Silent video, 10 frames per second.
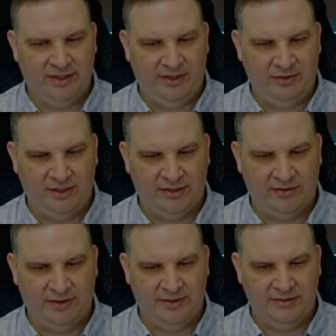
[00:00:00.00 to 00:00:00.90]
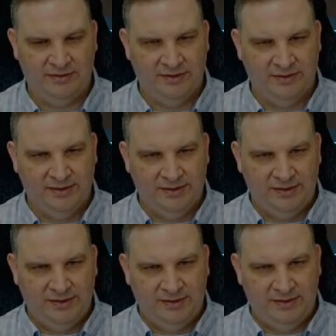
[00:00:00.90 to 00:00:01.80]
I don't get crit.
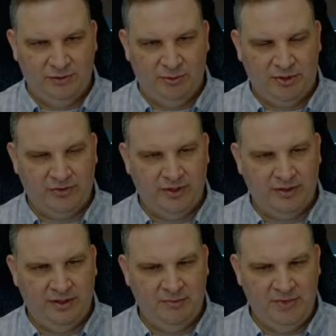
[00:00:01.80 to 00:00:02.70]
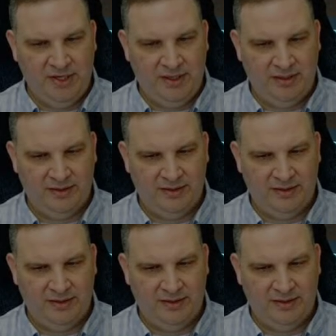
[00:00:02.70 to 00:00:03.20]
Nobody critting on me.